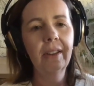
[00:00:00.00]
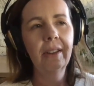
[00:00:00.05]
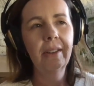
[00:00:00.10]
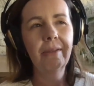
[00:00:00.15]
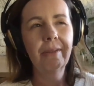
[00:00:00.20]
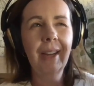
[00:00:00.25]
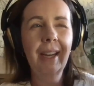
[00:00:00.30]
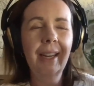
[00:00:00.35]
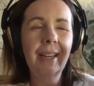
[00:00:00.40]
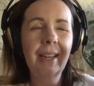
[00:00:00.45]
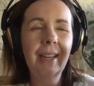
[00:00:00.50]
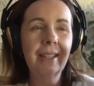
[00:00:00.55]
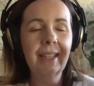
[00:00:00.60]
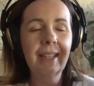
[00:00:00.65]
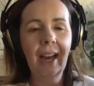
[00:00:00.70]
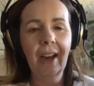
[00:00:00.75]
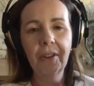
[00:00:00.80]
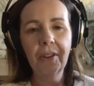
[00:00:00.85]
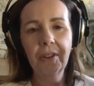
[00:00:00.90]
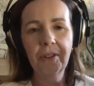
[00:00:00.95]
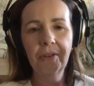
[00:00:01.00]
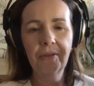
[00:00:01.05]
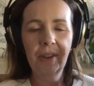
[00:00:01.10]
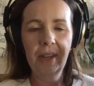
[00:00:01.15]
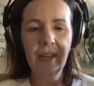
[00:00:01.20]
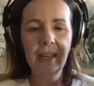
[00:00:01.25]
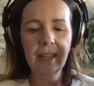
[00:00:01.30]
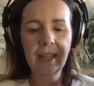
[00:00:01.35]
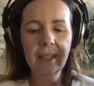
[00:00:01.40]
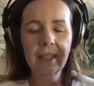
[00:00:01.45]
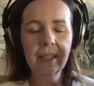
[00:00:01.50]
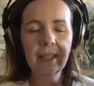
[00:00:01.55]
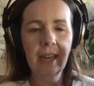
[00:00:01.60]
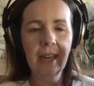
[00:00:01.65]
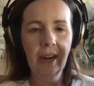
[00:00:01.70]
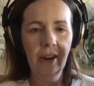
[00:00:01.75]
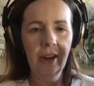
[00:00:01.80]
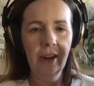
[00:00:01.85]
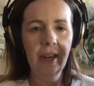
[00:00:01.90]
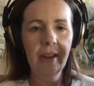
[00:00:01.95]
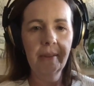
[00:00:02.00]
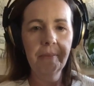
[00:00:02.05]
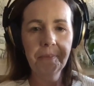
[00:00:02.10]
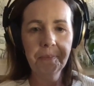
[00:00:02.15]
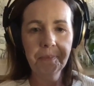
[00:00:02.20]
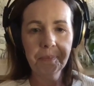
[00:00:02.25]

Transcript: kind of South Phoenix area.